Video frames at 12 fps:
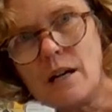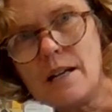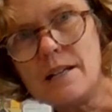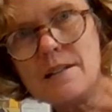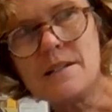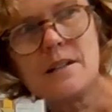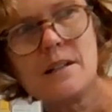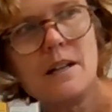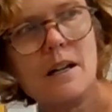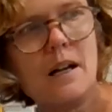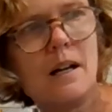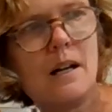right?
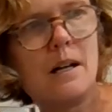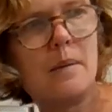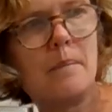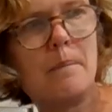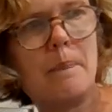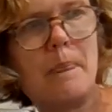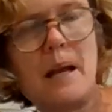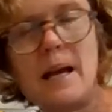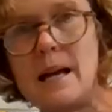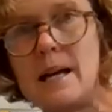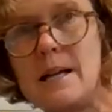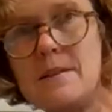
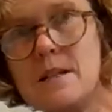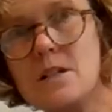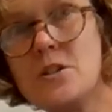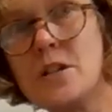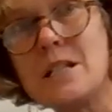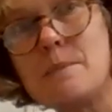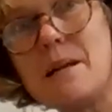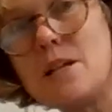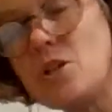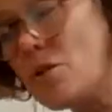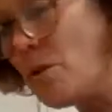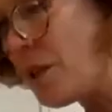And just make
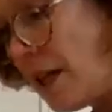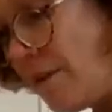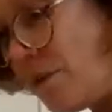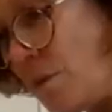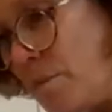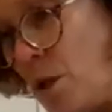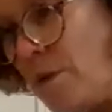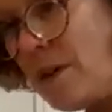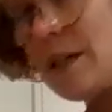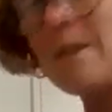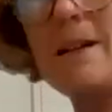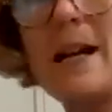sure that if you're moving
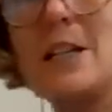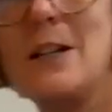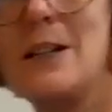it around,